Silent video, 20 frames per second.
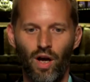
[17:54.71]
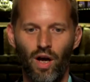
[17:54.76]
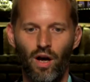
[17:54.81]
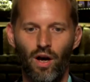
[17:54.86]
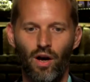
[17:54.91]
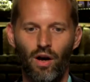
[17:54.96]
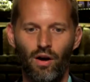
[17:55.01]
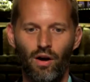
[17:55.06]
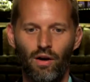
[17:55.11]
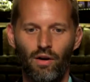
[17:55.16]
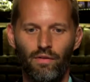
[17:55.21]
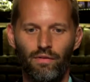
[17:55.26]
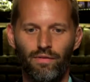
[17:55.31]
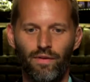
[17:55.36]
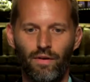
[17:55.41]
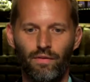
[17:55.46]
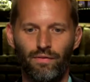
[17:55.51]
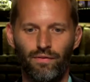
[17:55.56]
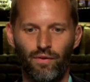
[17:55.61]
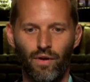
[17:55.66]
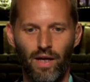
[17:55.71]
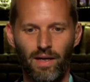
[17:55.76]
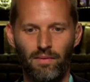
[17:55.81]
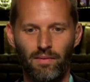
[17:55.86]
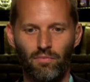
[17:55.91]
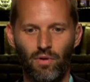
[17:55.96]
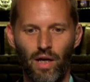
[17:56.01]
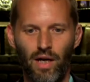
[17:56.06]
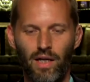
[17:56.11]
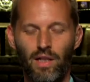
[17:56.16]
of
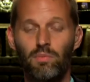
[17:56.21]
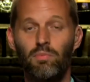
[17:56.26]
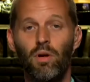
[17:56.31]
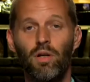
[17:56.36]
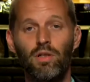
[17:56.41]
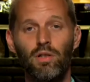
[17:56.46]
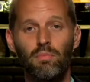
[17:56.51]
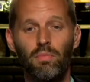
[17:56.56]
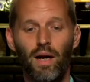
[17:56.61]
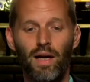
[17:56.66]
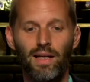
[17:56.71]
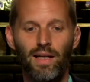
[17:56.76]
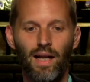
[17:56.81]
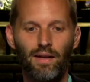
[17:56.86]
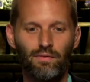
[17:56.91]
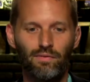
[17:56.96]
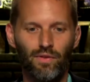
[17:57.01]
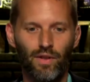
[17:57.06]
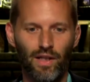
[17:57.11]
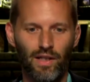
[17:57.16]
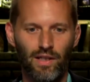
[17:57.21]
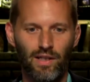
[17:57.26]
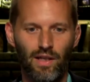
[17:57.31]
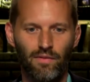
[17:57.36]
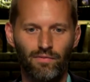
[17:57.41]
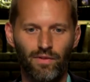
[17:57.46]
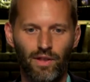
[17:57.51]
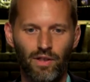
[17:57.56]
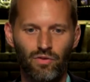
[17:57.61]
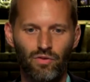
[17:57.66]
Frame Rate is brought to you by Netflix.
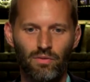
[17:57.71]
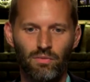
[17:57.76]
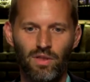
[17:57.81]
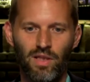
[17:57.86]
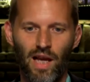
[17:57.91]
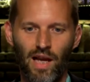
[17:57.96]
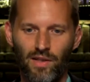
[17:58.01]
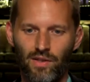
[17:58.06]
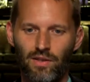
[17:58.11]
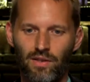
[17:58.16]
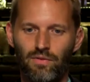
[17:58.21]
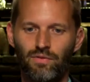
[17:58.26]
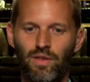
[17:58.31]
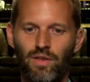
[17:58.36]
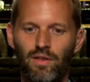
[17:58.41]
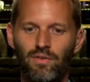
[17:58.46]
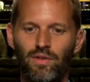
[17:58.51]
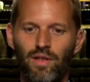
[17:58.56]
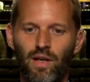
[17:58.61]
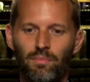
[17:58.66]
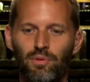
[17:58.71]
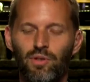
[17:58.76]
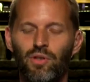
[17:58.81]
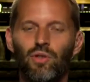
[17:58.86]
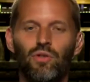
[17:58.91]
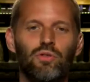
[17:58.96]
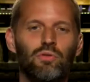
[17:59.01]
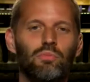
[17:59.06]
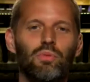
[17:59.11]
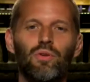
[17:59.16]
Netflix streams thousands of TV
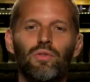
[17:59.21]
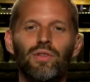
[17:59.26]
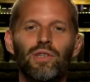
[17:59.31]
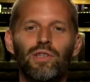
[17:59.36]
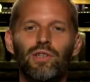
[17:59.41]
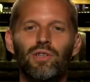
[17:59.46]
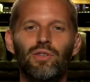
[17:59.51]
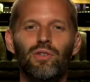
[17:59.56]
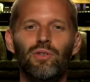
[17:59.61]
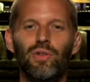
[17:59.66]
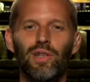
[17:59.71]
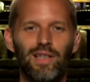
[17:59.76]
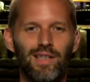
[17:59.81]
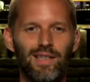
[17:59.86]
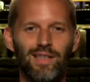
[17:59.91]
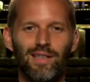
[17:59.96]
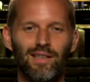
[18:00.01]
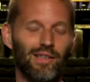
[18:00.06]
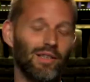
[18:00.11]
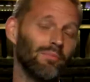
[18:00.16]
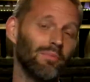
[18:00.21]
episodes and movies to you instantly. You